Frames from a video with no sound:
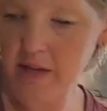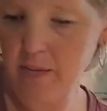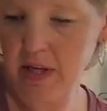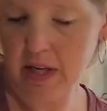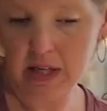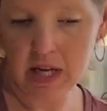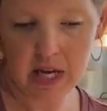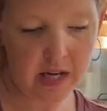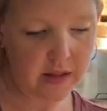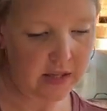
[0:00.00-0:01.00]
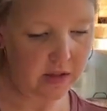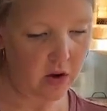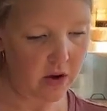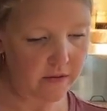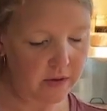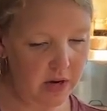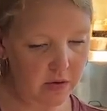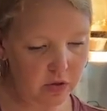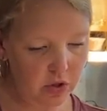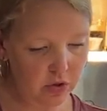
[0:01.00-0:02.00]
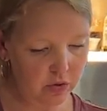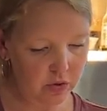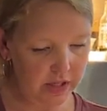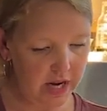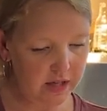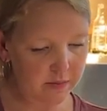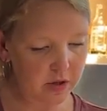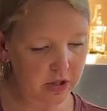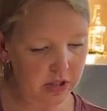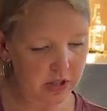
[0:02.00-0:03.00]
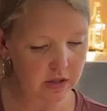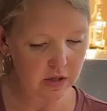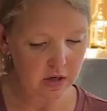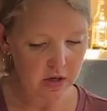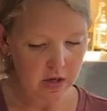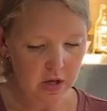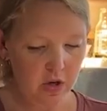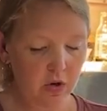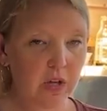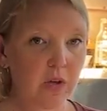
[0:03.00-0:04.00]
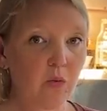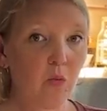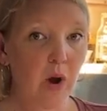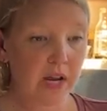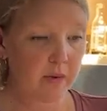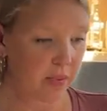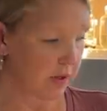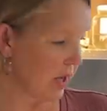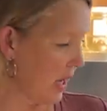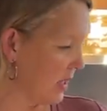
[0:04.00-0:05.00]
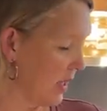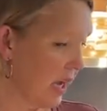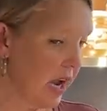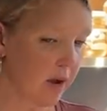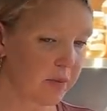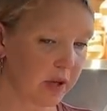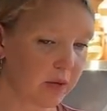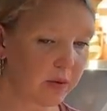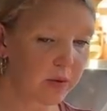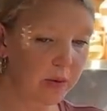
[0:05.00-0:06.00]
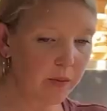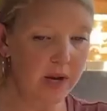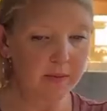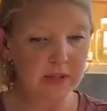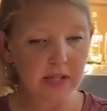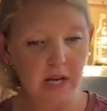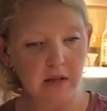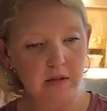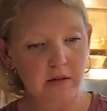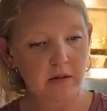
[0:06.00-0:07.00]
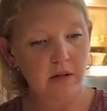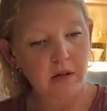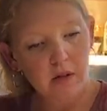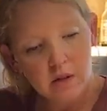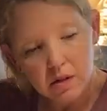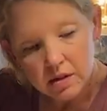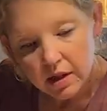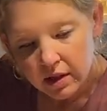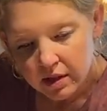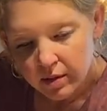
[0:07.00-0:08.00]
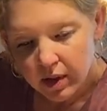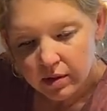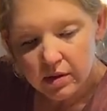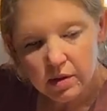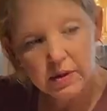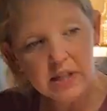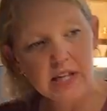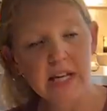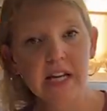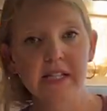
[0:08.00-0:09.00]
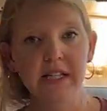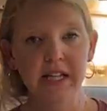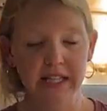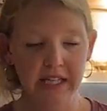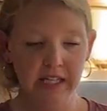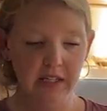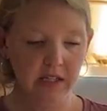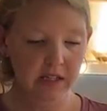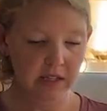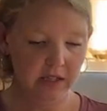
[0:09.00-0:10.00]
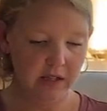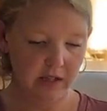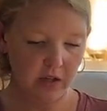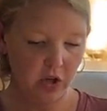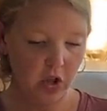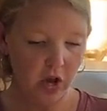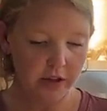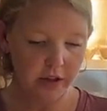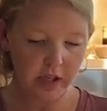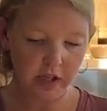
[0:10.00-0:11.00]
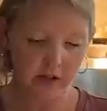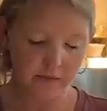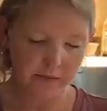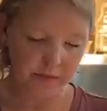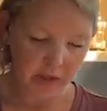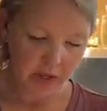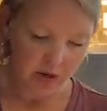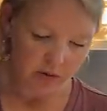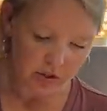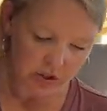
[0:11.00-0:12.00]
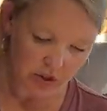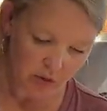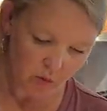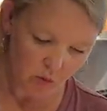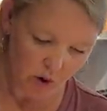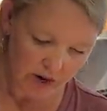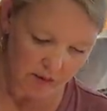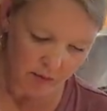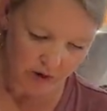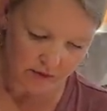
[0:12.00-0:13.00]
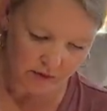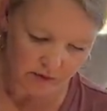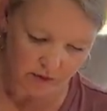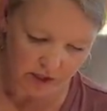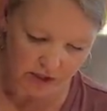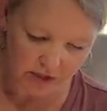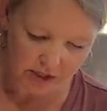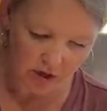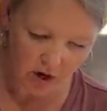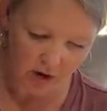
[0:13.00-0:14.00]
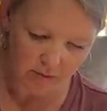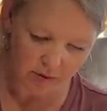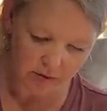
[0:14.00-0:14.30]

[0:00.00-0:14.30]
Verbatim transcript: we can hand this off now to the next person who can wipe and cap. And when we wipe, is that this one? So we need a nice clean cloth here. We're just gonna wipe off the very top.